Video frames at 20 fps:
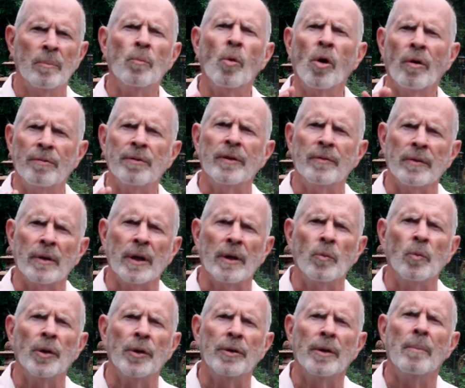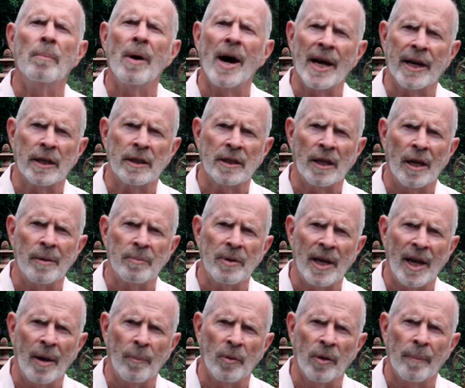more vividly with the Modic type
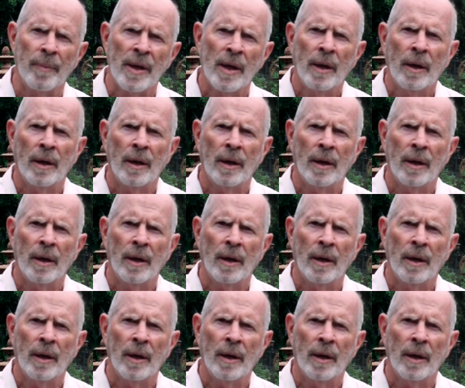camera.